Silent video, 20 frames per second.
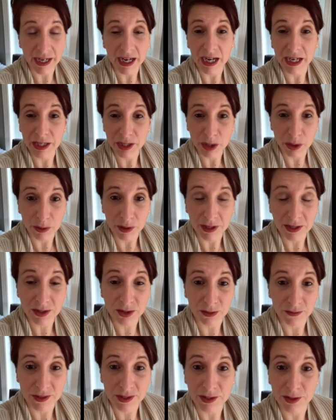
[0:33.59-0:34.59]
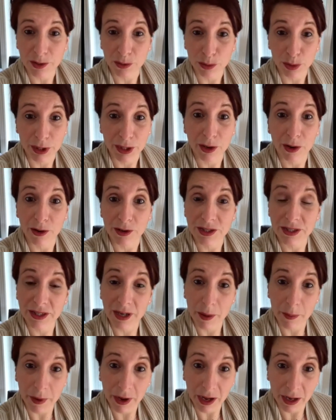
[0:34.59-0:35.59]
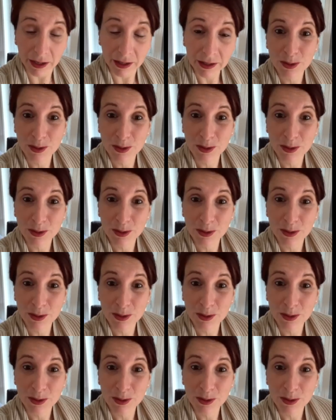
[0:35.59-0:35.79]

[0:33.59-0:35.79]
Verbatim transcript: I know that services are really hard to come by.